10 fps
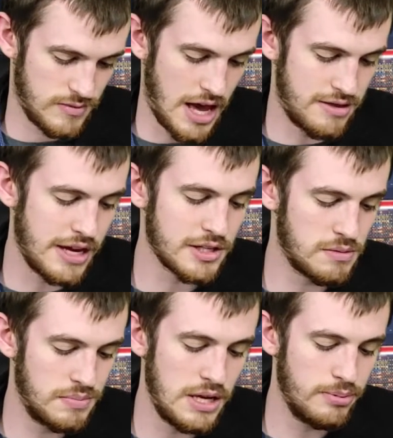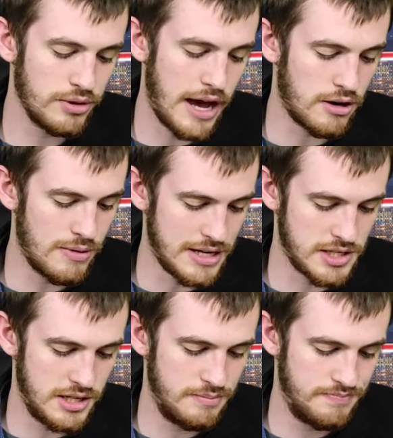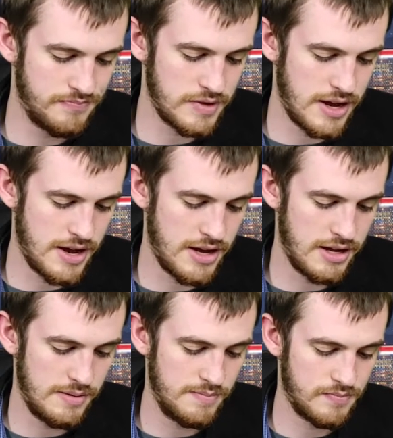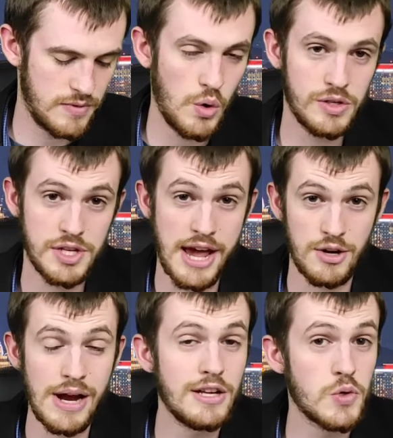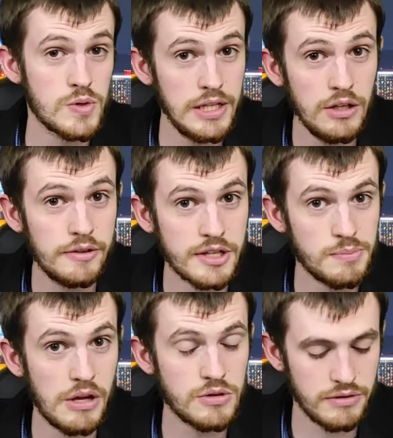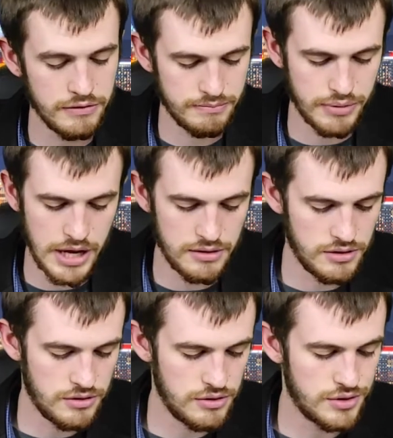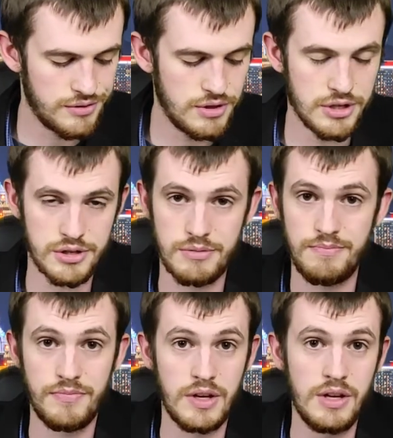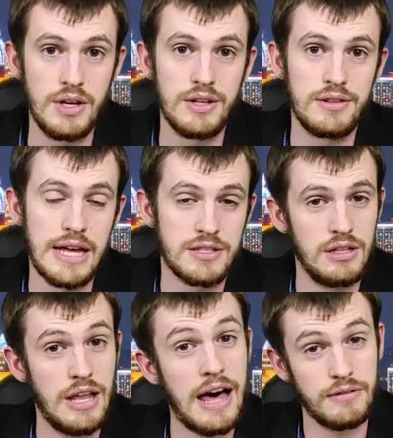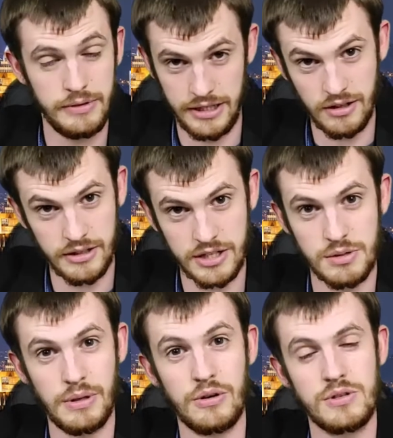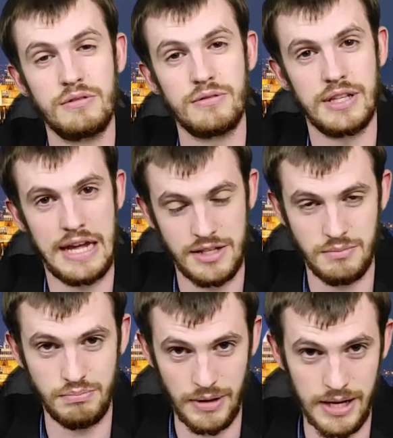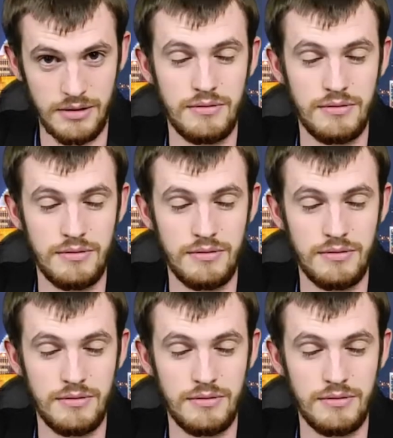I think some people got arrested. It was tannerite, so it was legal explosive, but there's just, that's a lot of legal explosive, and that's a big